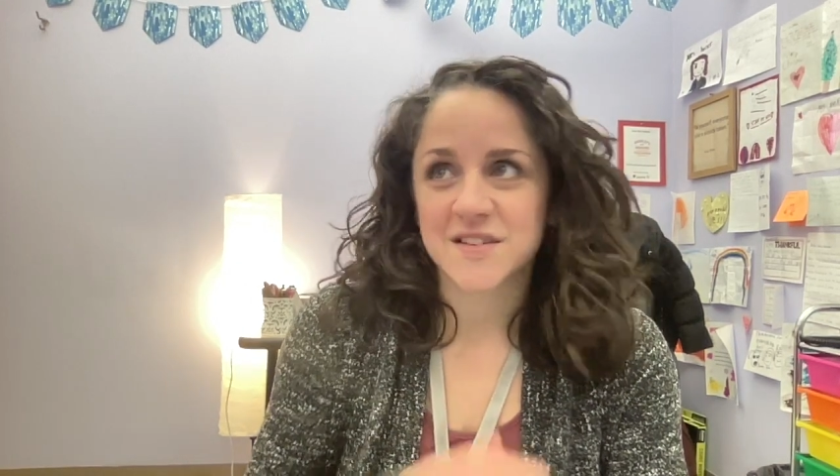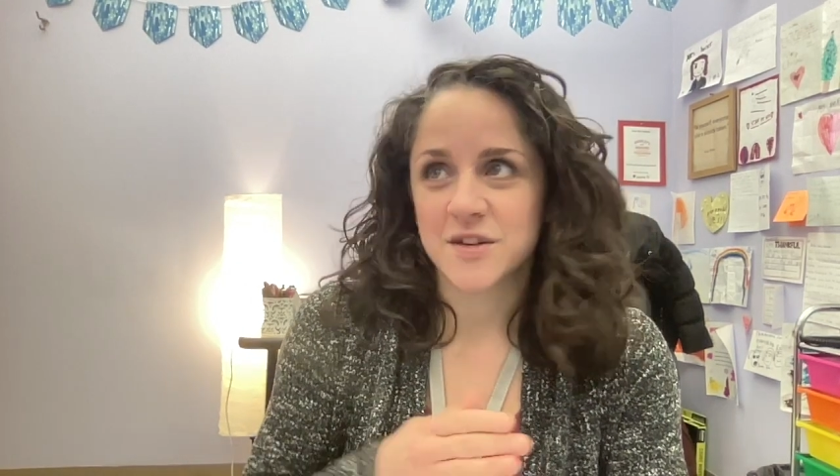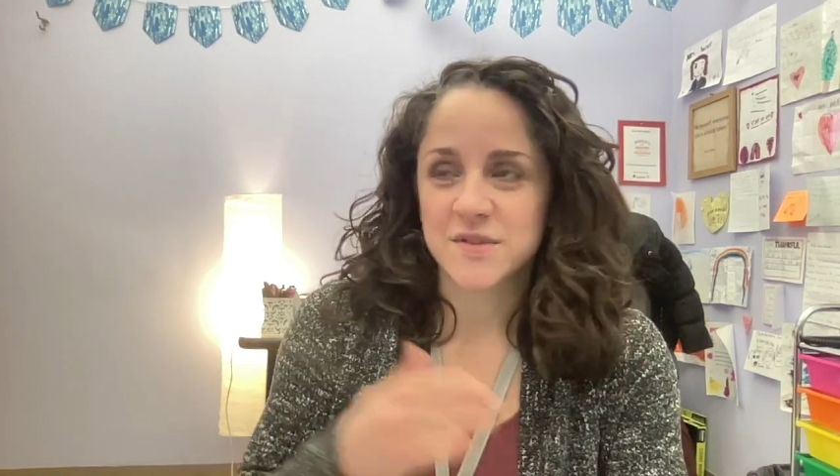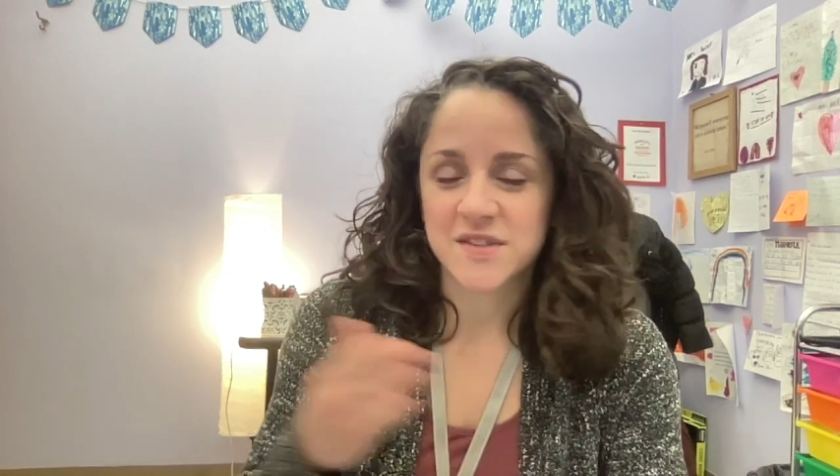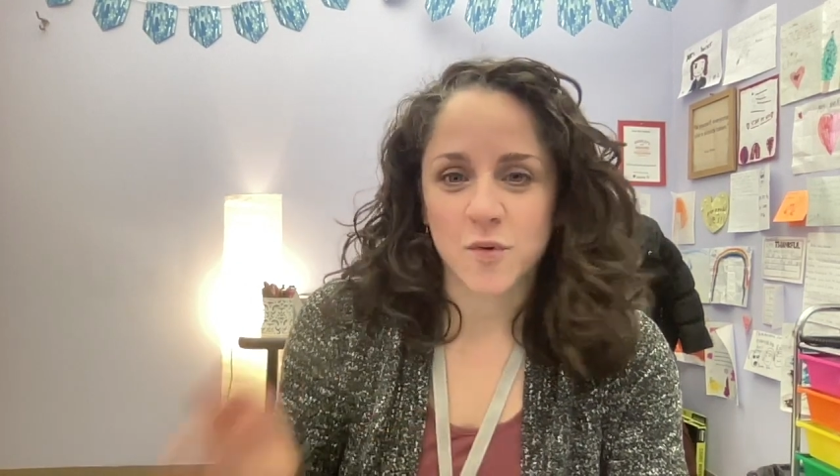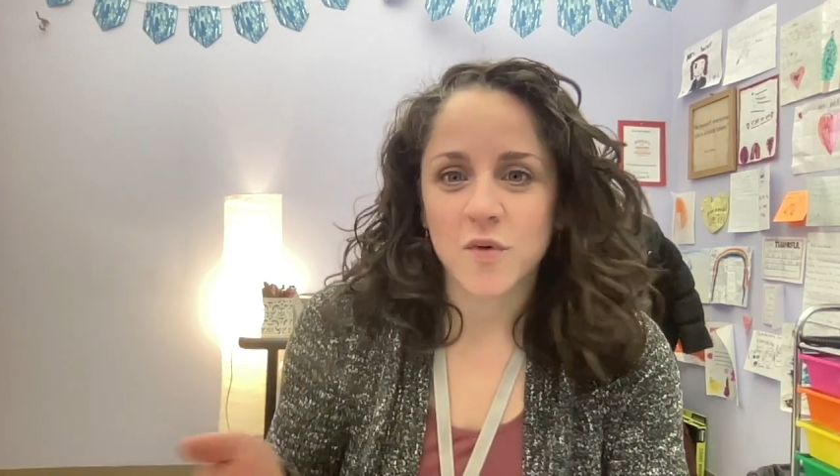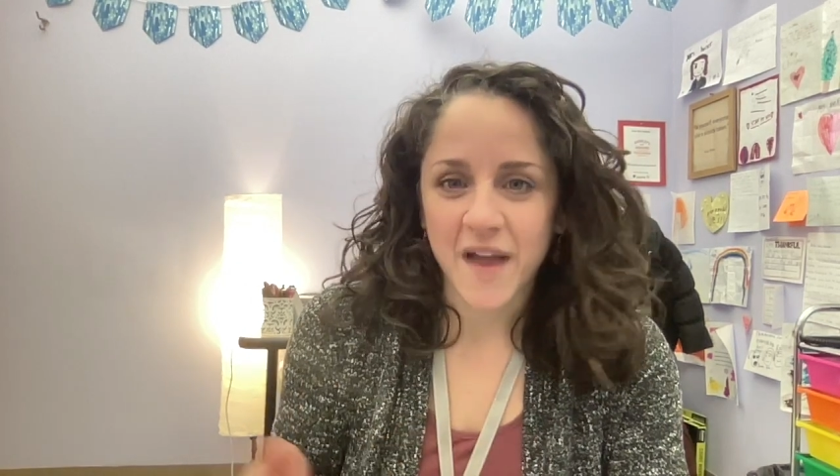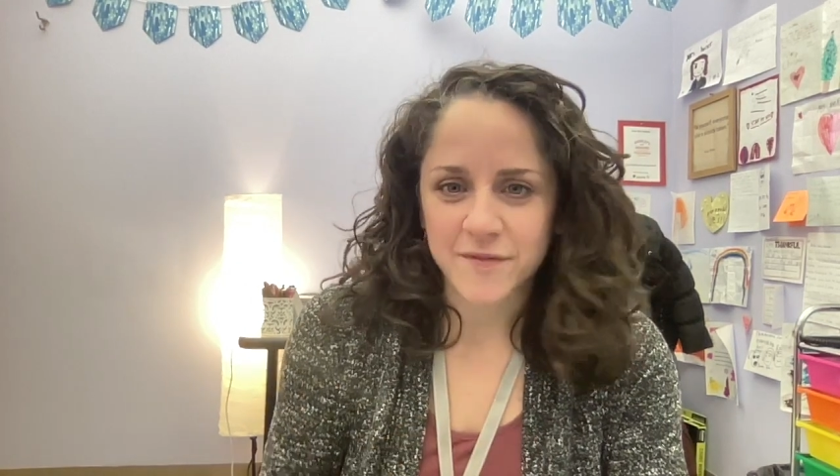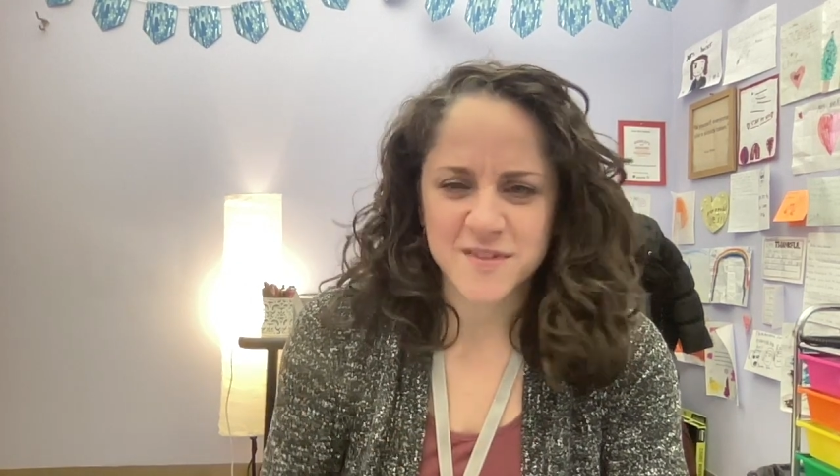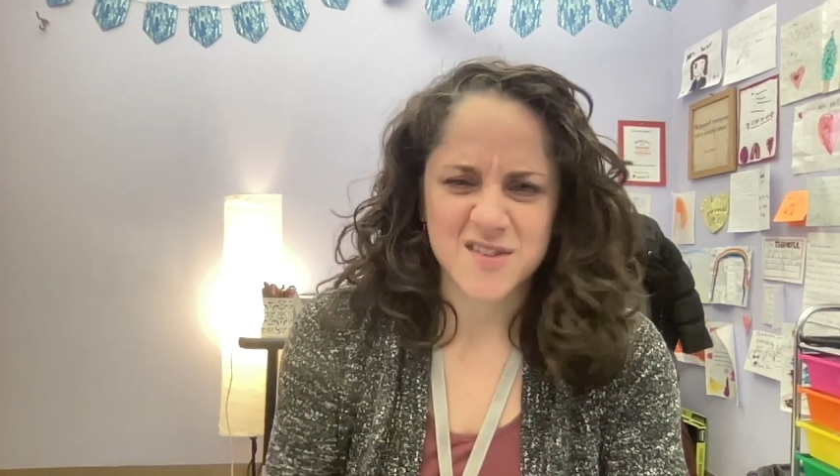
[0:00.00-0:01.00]
two school
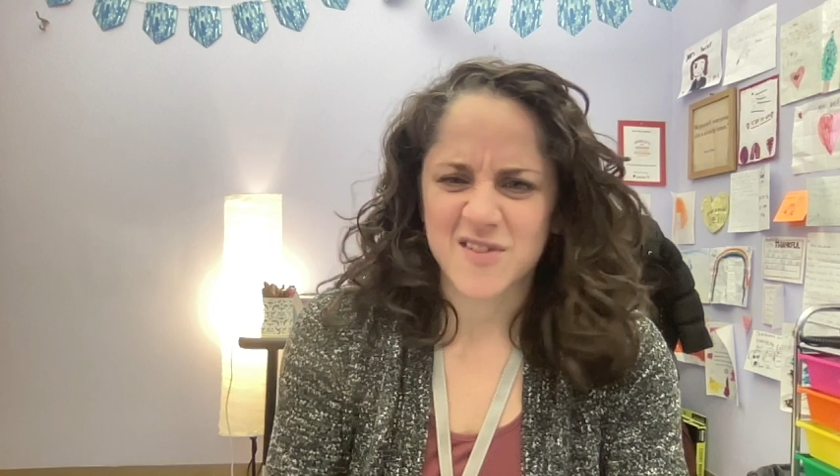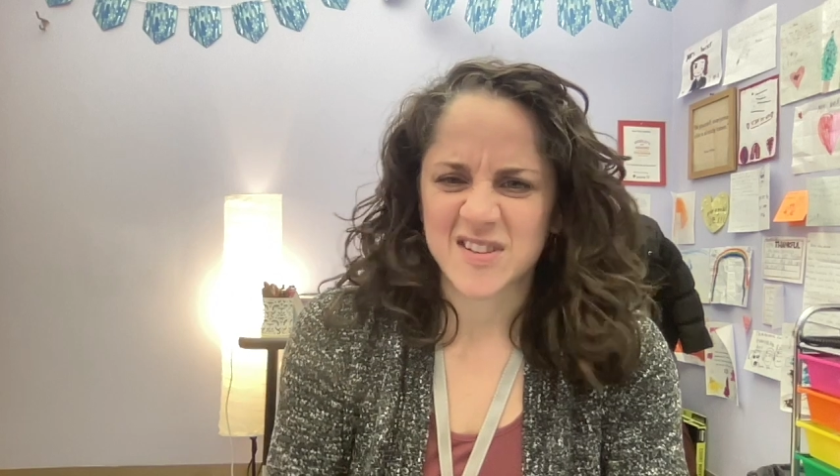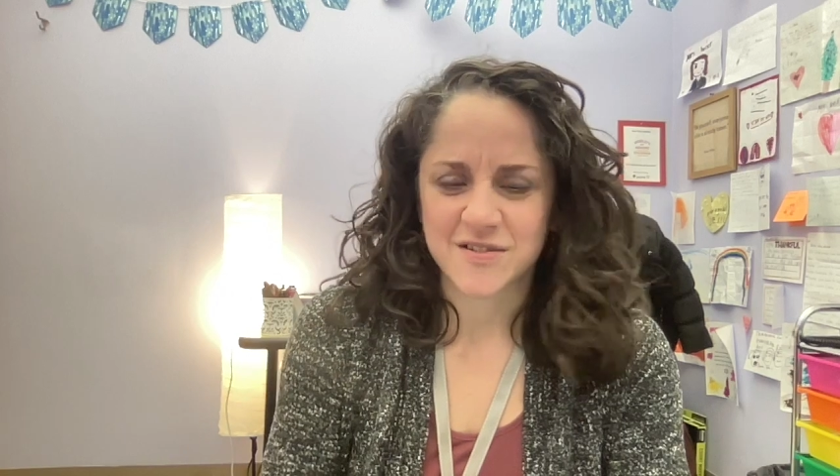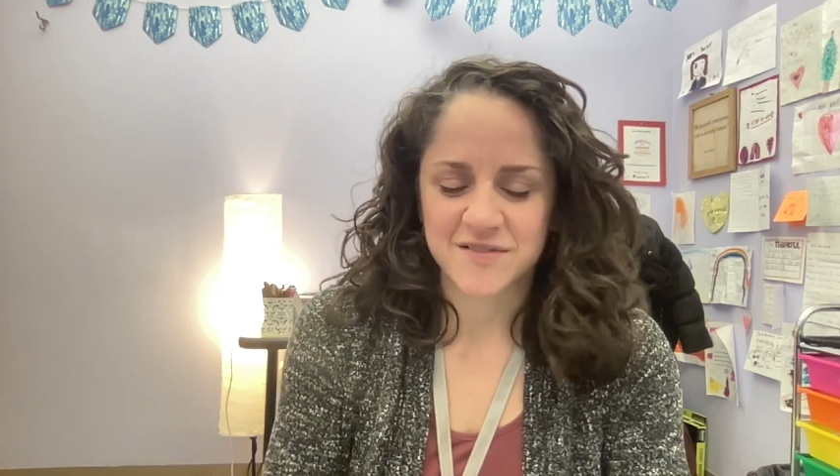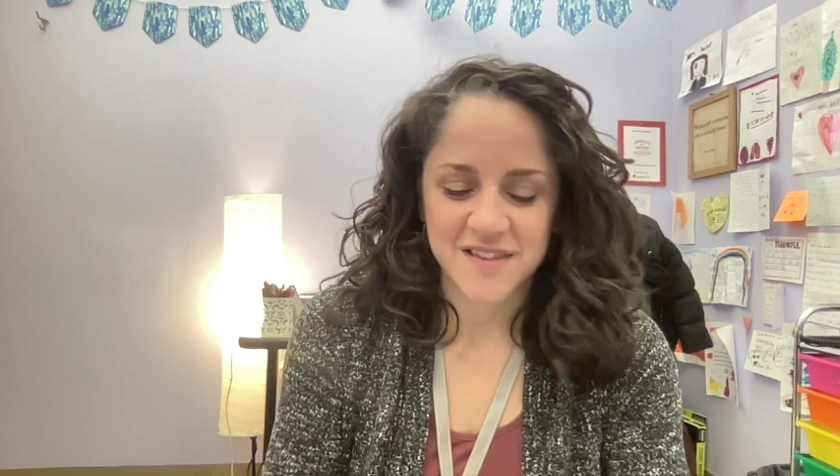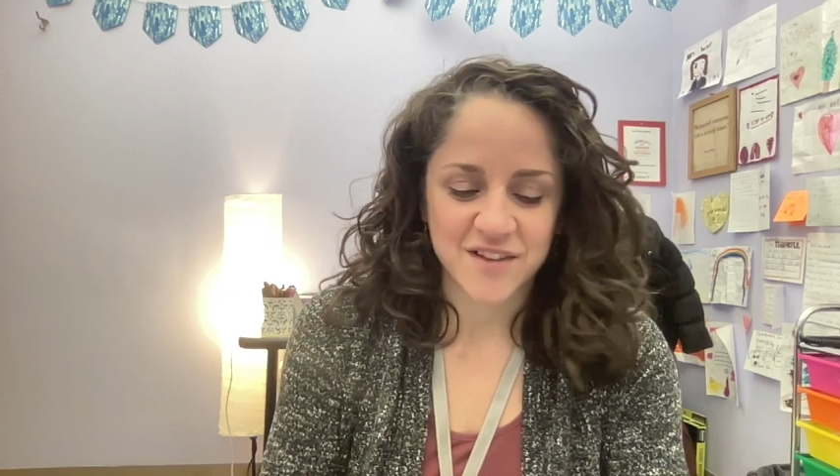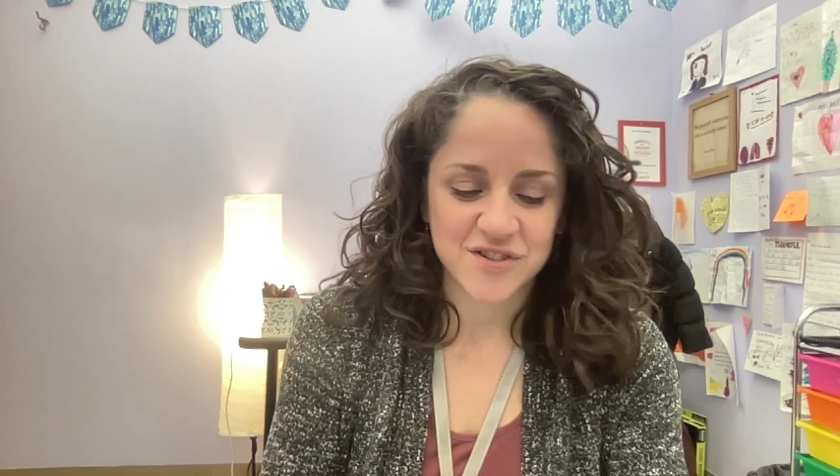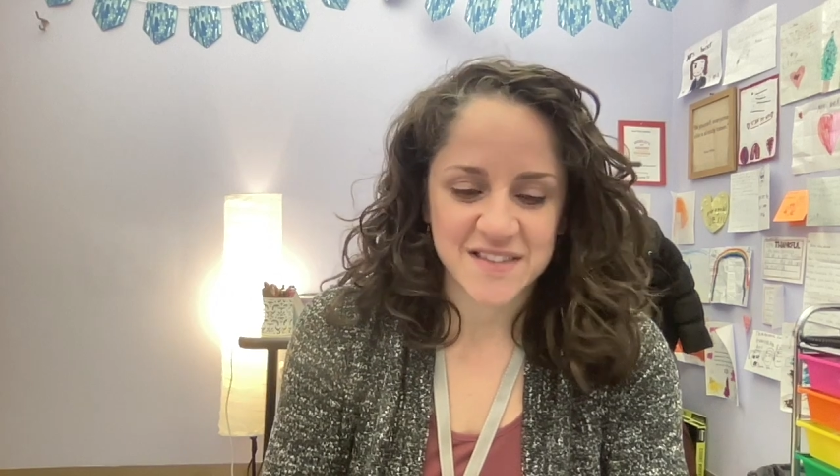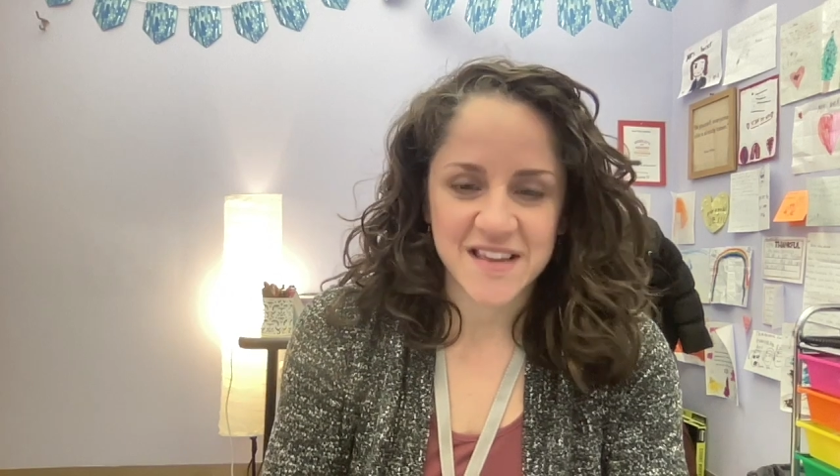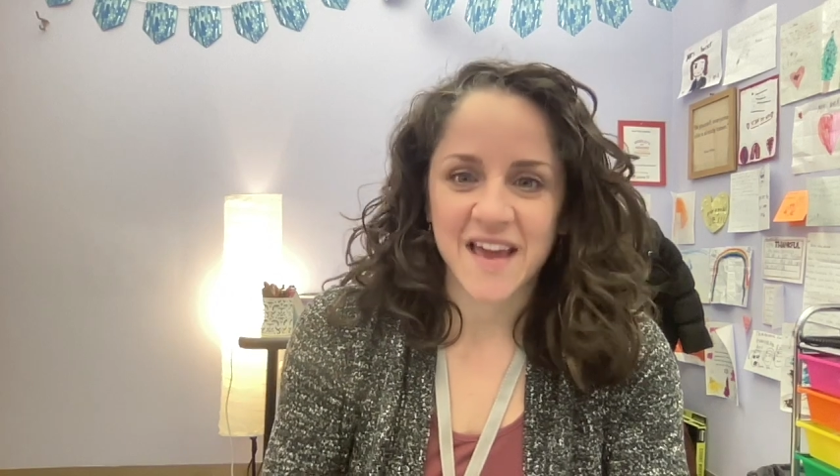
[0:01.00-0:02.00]
counselor interns, I
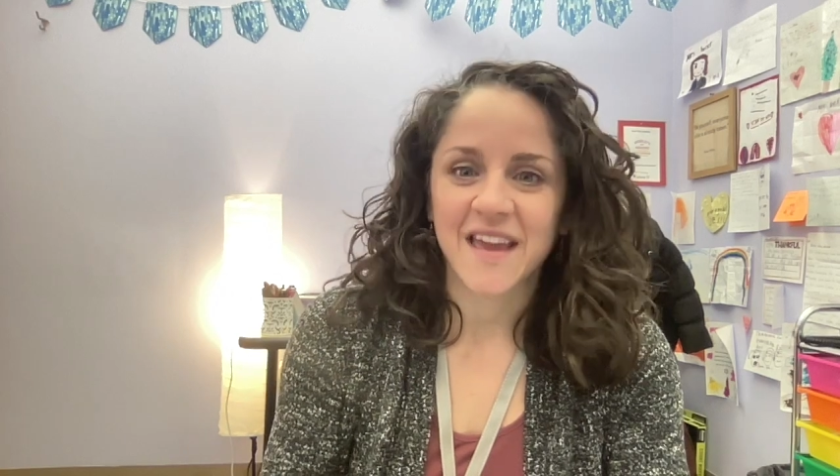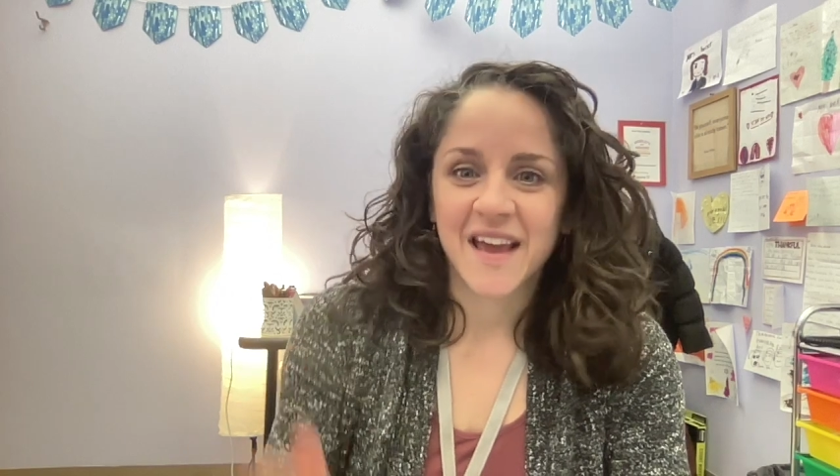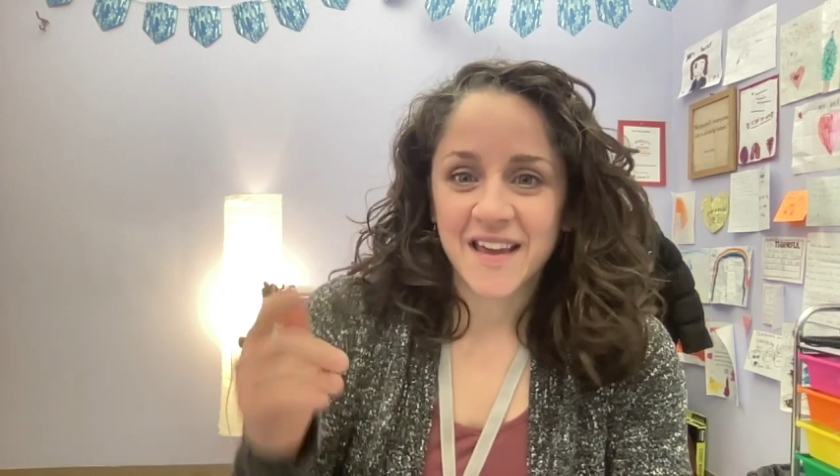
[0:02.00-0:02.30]
should say,